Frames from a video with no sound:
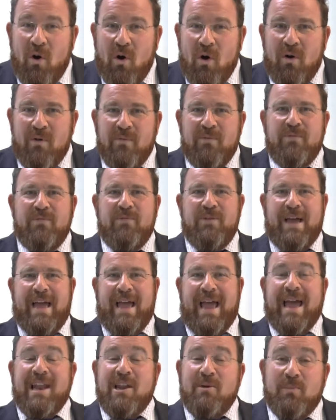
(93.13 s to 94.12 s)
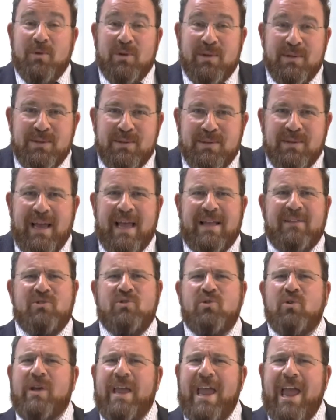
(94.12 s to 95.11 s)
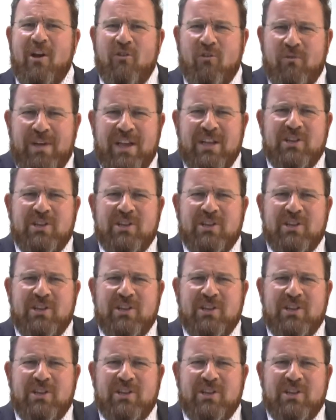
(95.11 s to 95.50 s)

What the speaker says: of animals and took care of